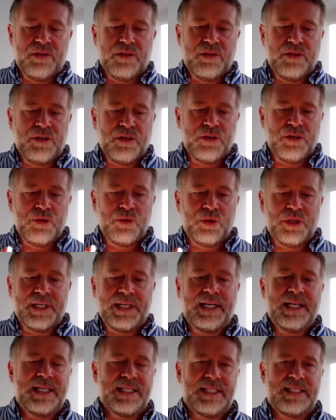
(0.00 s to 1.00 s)
You're going
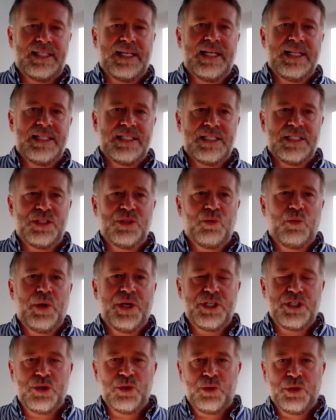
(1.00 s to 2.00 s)
to get a sense as to
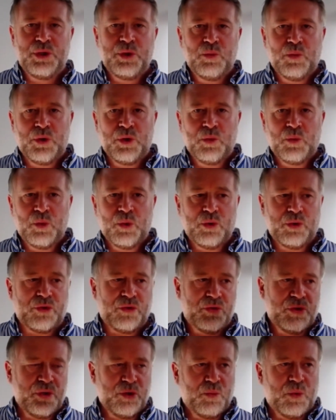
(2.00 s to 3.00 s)
which door you want to walk
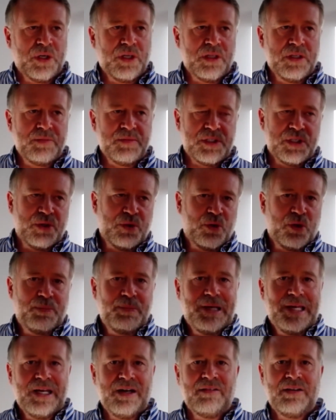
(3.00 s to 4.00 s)
through. One of them is going to
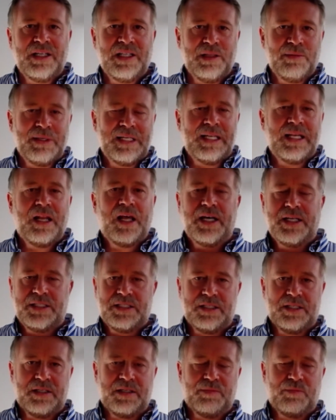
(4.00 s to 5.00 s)
appear a little bit
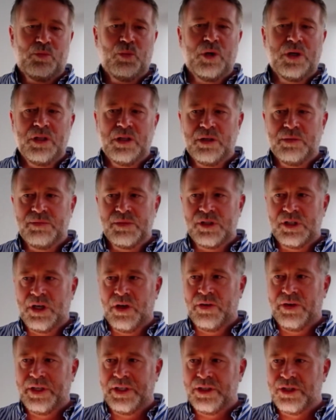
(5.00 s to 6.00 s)
lighter. One of them is
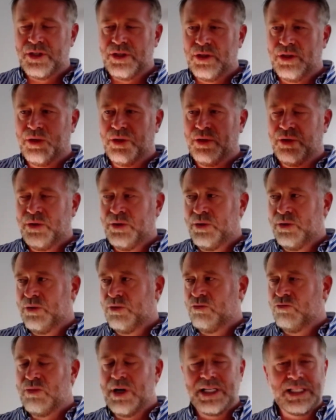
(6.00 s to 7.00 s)
going to
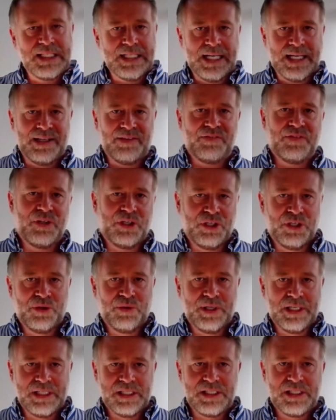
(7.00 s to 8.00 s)
resonate for you
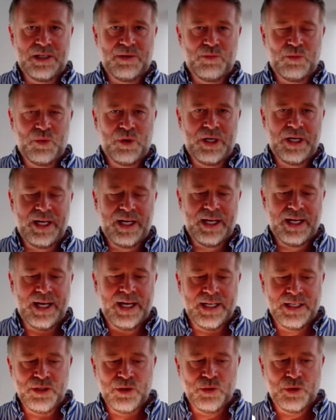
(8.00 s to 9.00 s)
in some way,
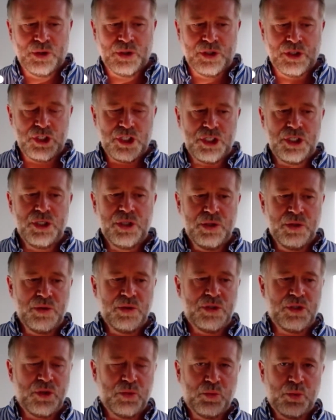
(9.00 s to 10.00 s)
and you're going to
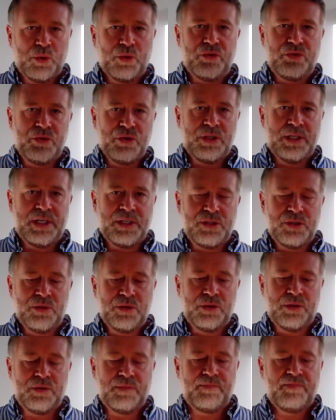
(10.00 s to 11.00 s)
choose to walk through that
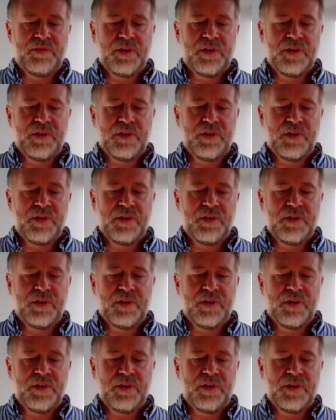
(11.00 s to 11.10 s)
door.